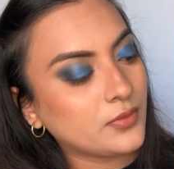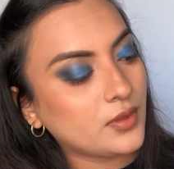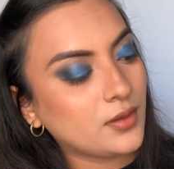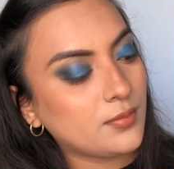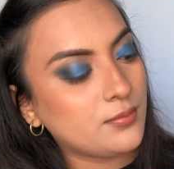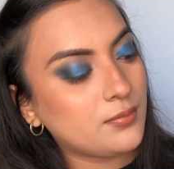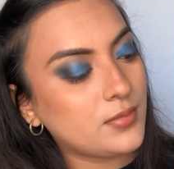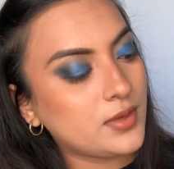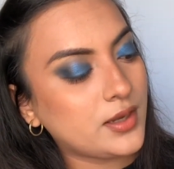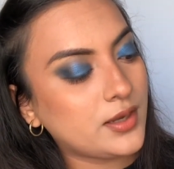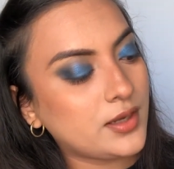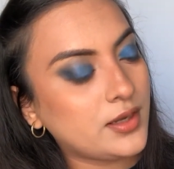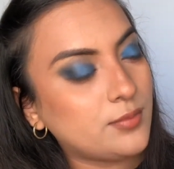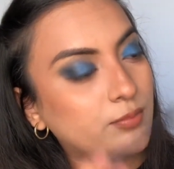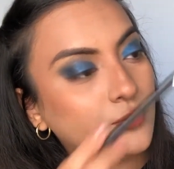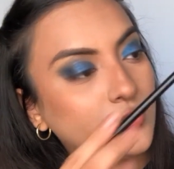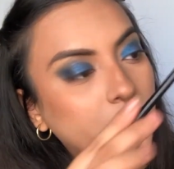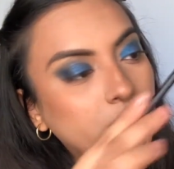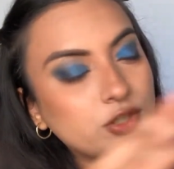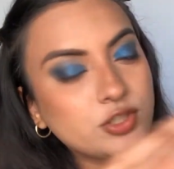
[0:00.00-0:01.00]
my
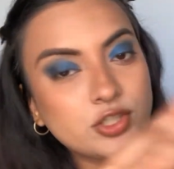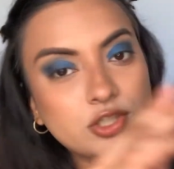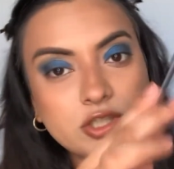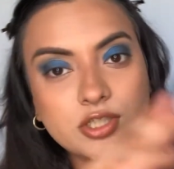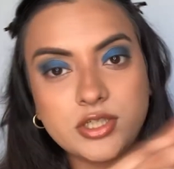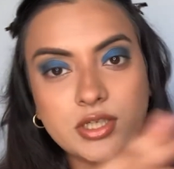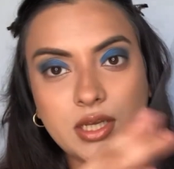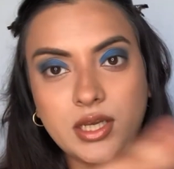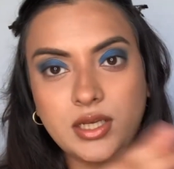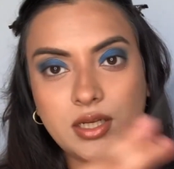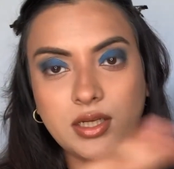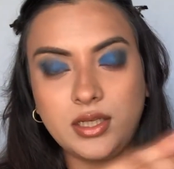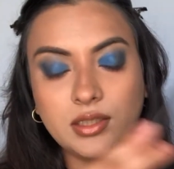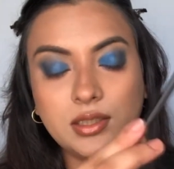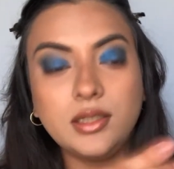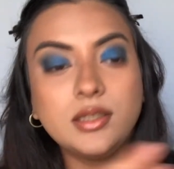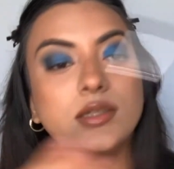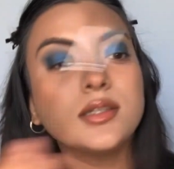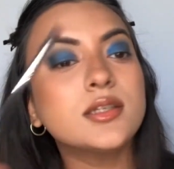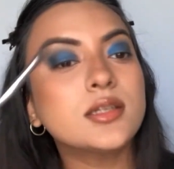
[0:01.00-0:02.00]
brush in
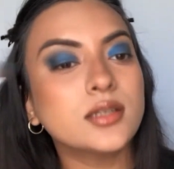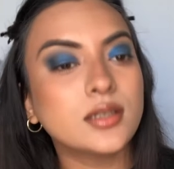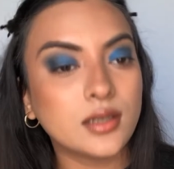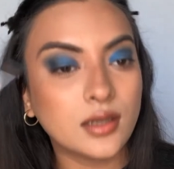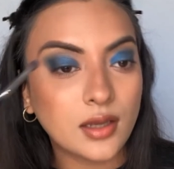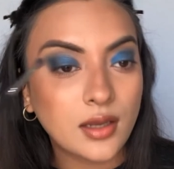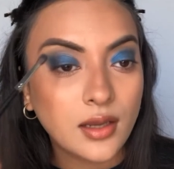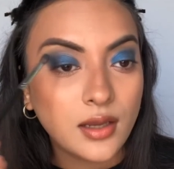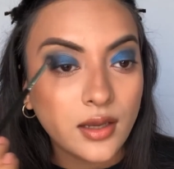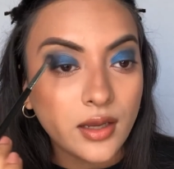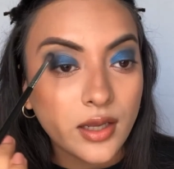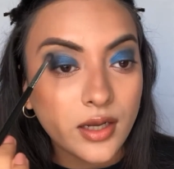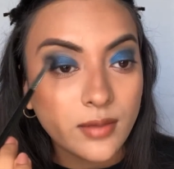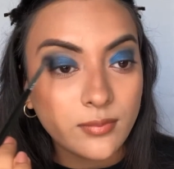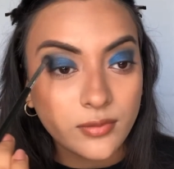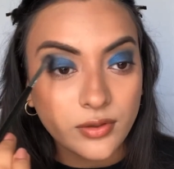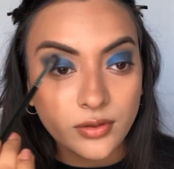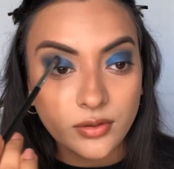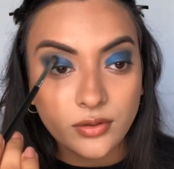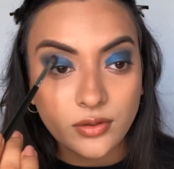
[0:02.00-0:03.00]
it, and I'm
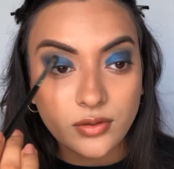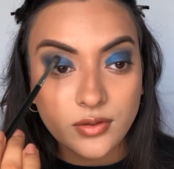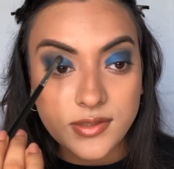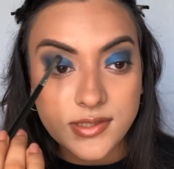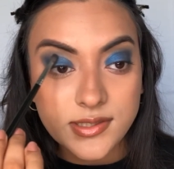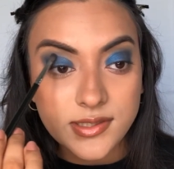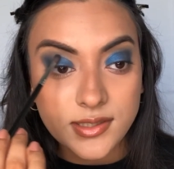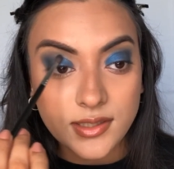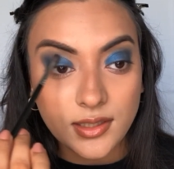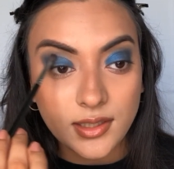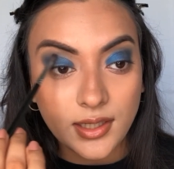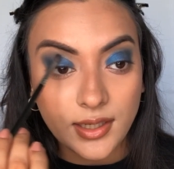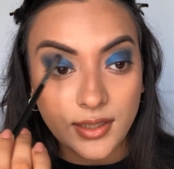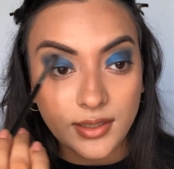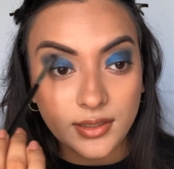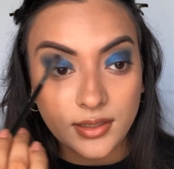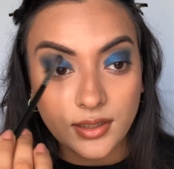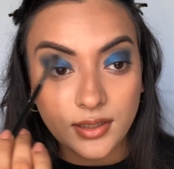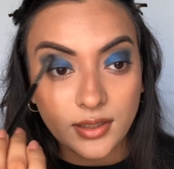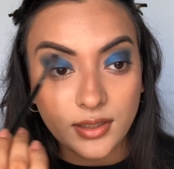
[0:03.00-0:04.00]
going to go
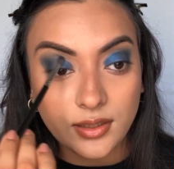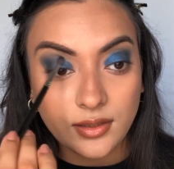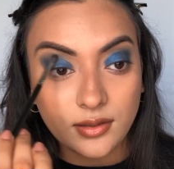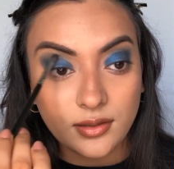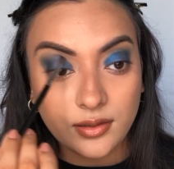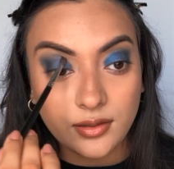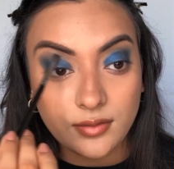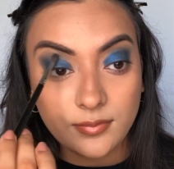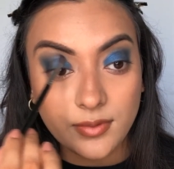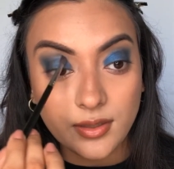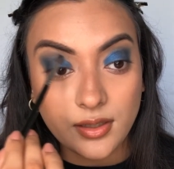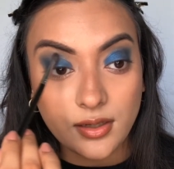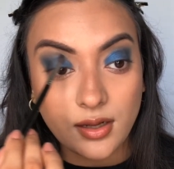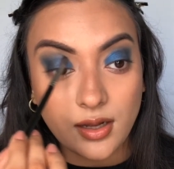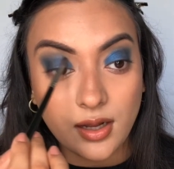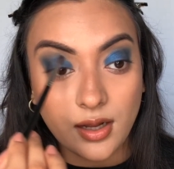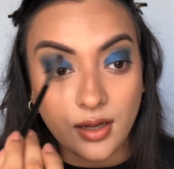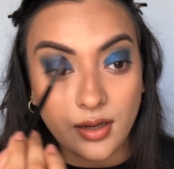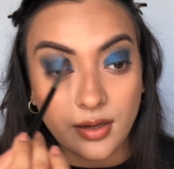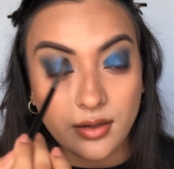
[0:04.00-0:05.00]
slightly a little bit
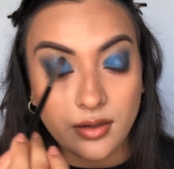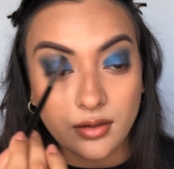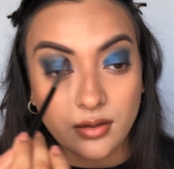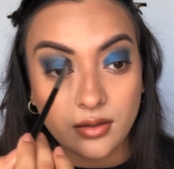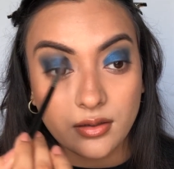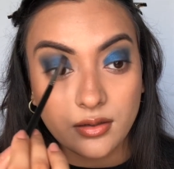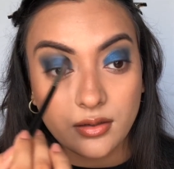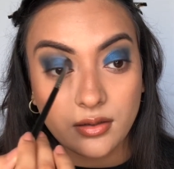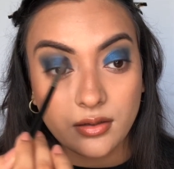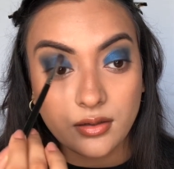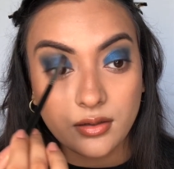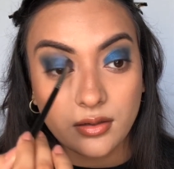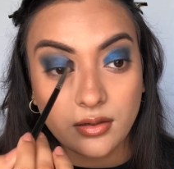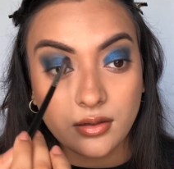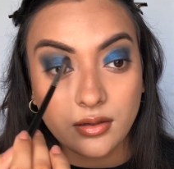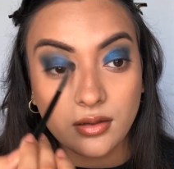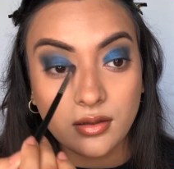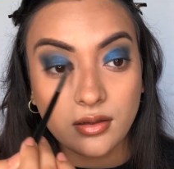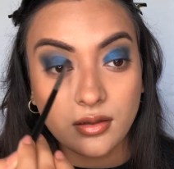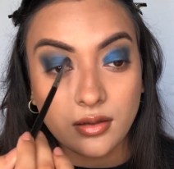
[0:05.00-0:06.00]
higher
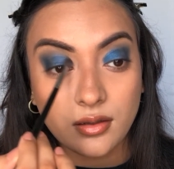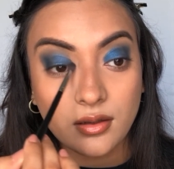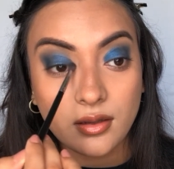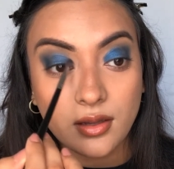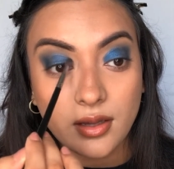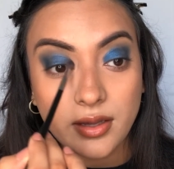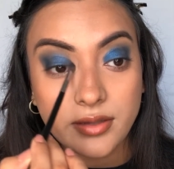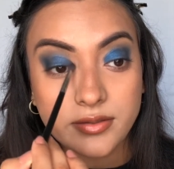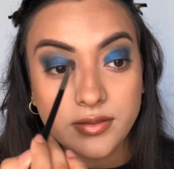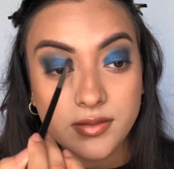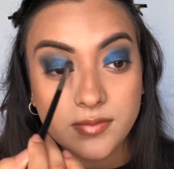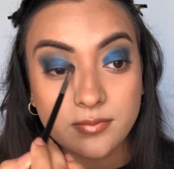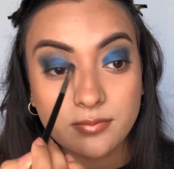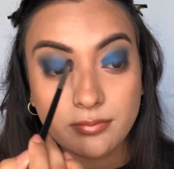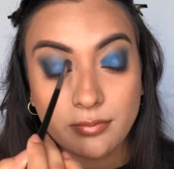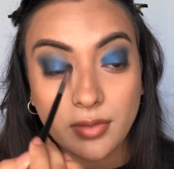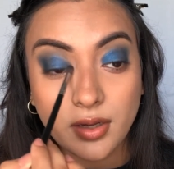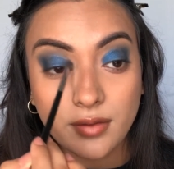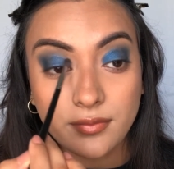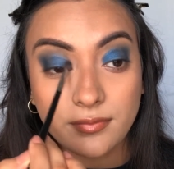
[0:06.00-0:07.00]
and just
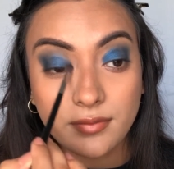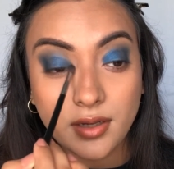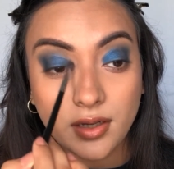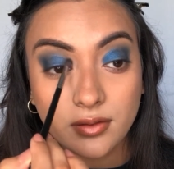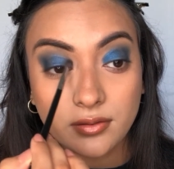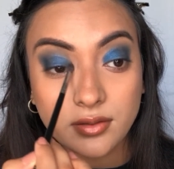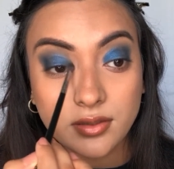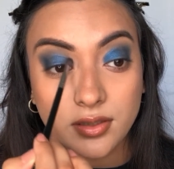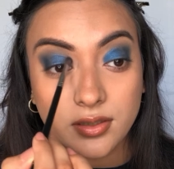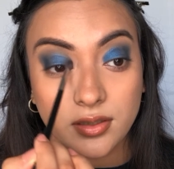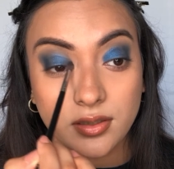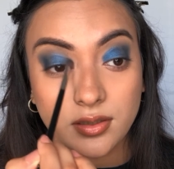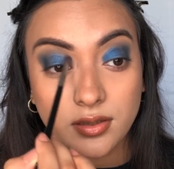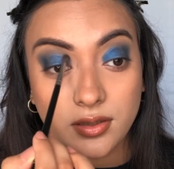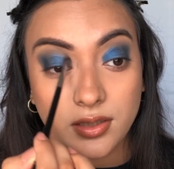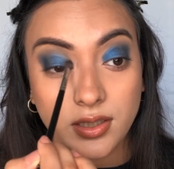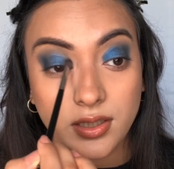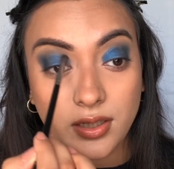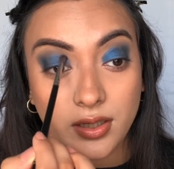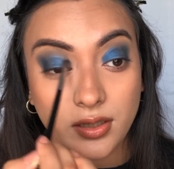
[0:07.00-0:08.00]
buff out
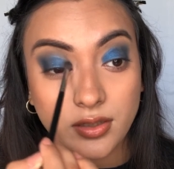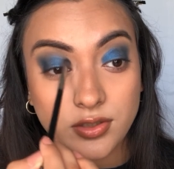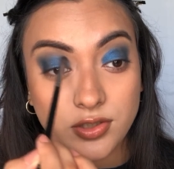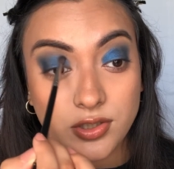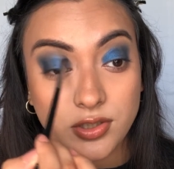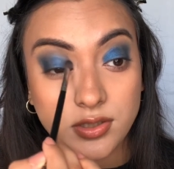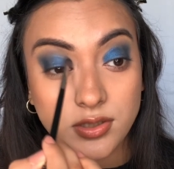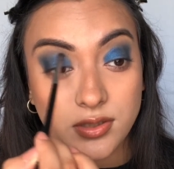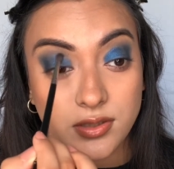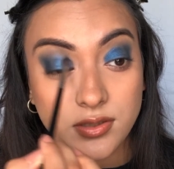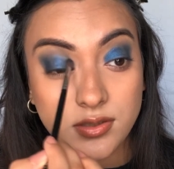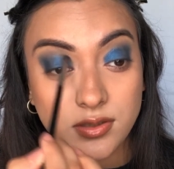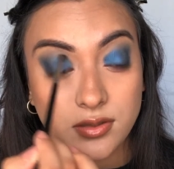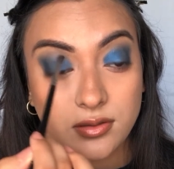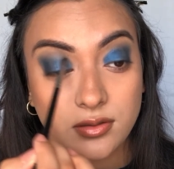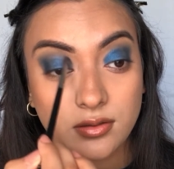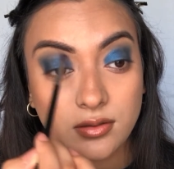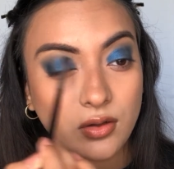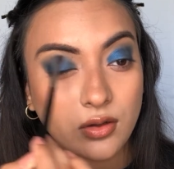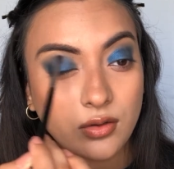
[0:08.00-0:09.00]
the edges
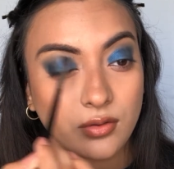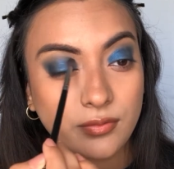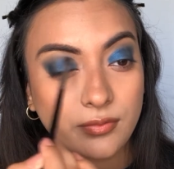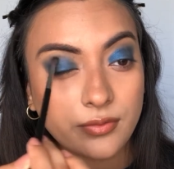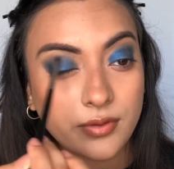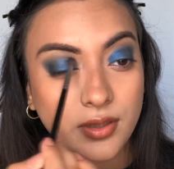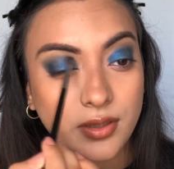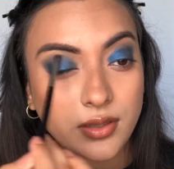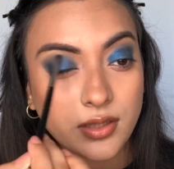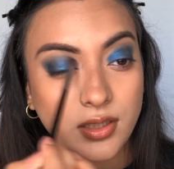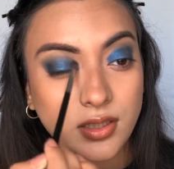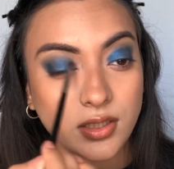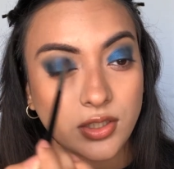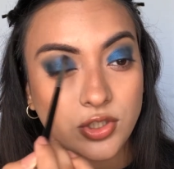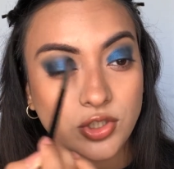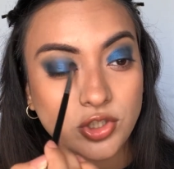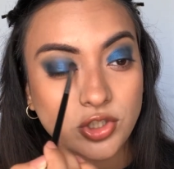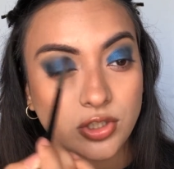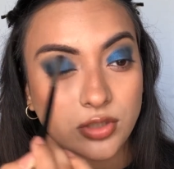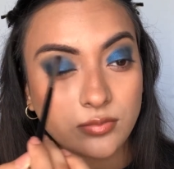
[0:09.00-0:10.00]
of the
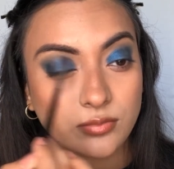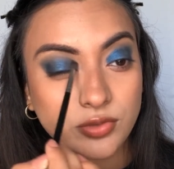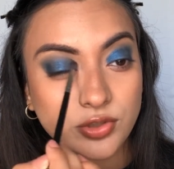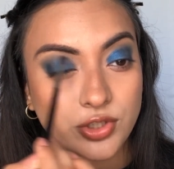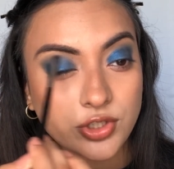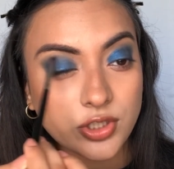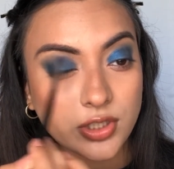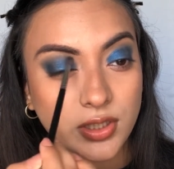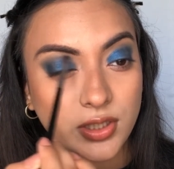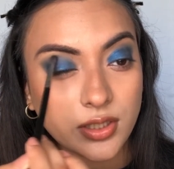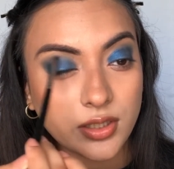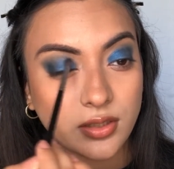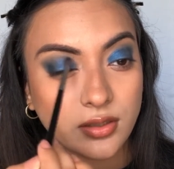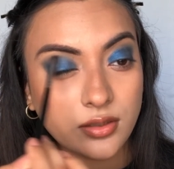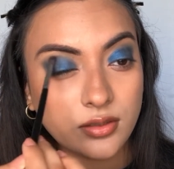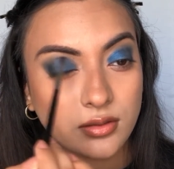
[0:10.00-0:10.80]
shimmer shade.